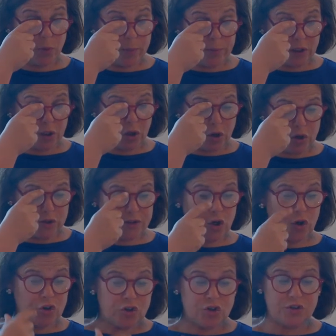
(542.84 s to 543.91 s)
women and girls
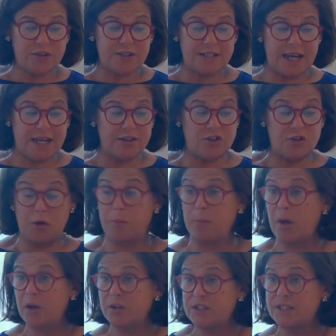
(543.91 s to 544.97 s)
understand their
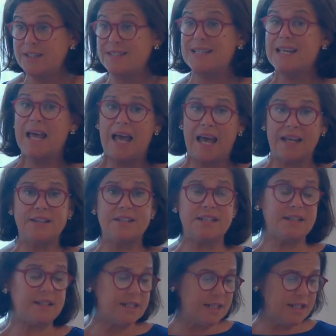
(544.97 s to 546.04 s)
bodies and
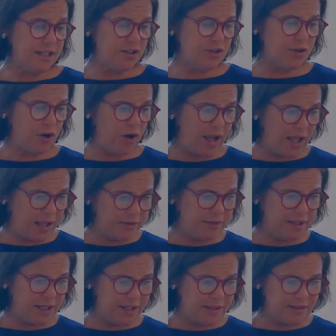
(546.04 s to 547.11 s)
indeed their health
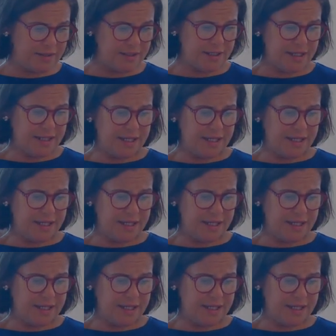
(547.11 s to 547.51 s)
needs.